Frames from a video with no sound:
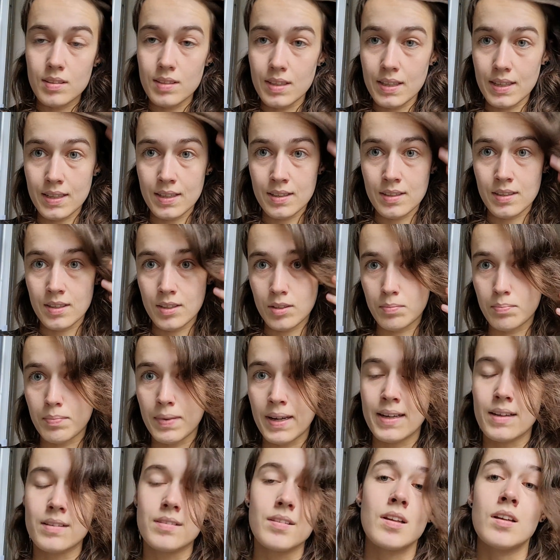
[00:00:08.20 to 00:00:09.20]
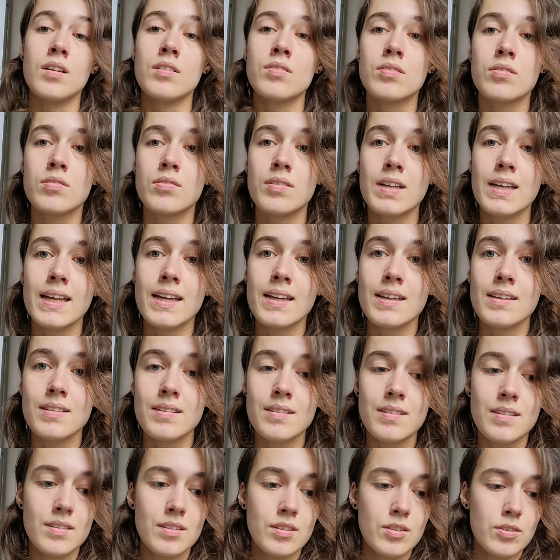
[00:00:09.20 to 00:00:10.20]
then you might also
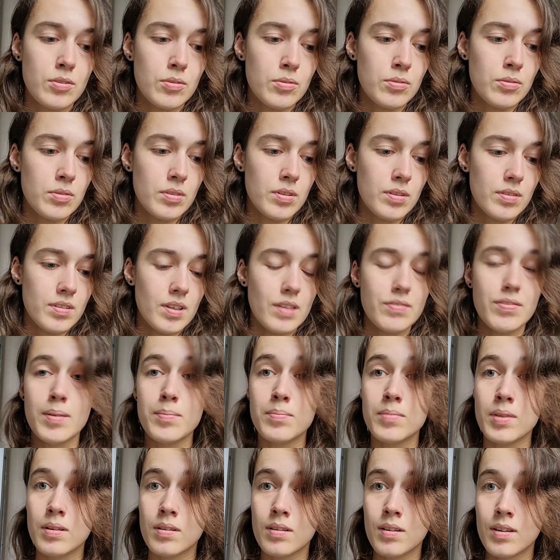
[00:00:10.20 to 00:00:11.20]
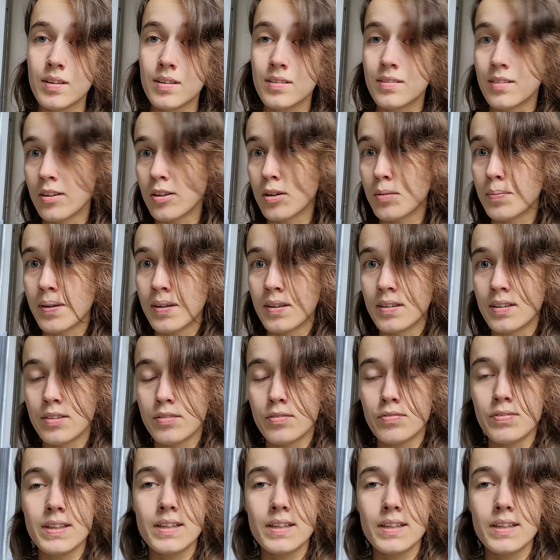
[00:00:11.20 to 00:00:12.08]
relate to the stuff I'm gonna talk about in this